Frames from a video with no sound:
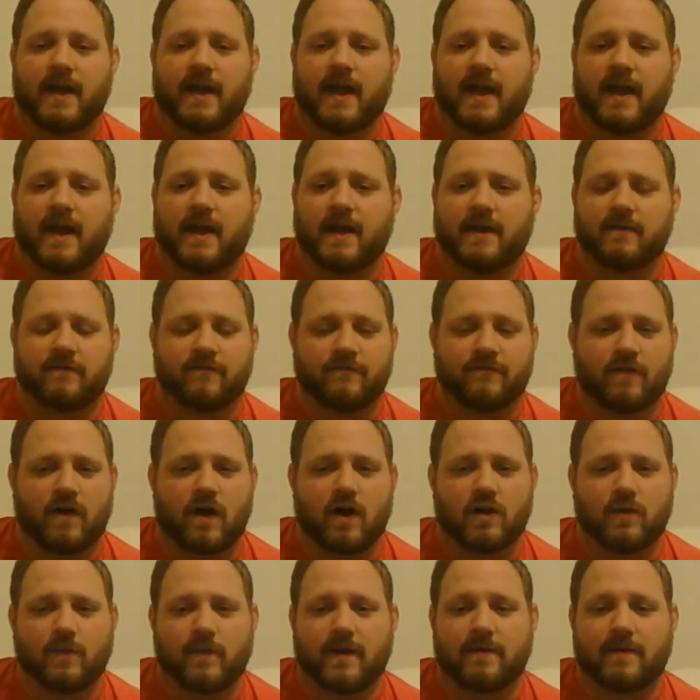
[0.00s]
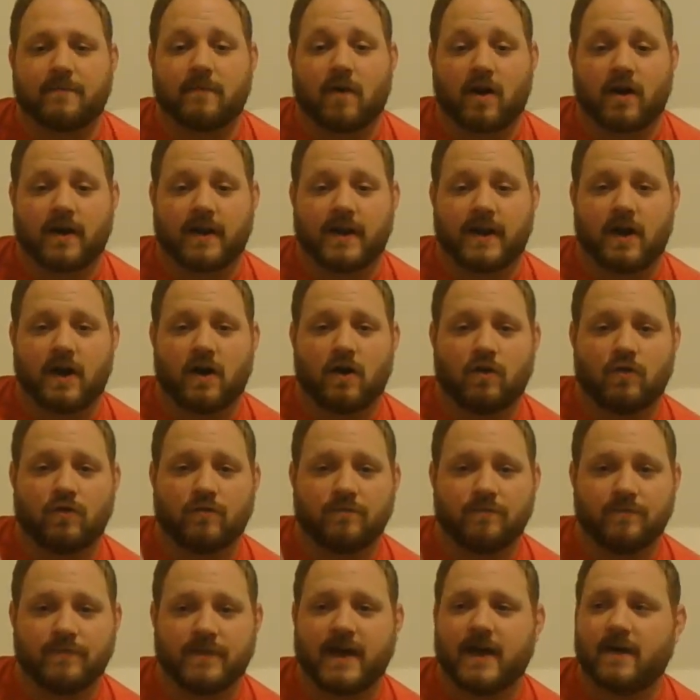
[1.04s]
and following Marty
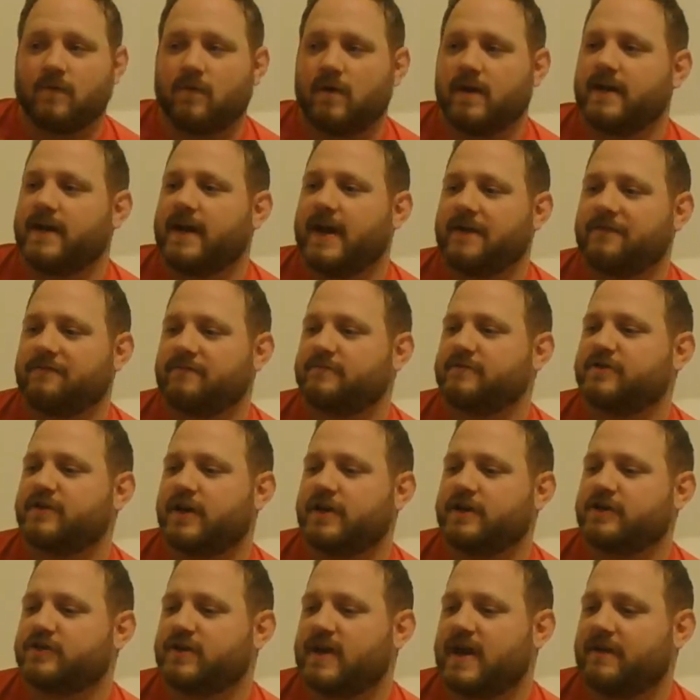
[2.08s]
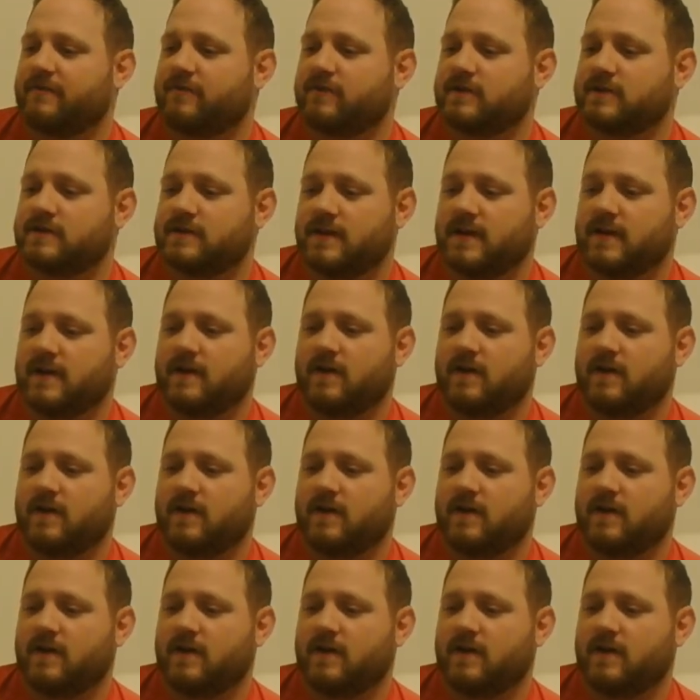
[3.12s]
home that one day from Judd Travers,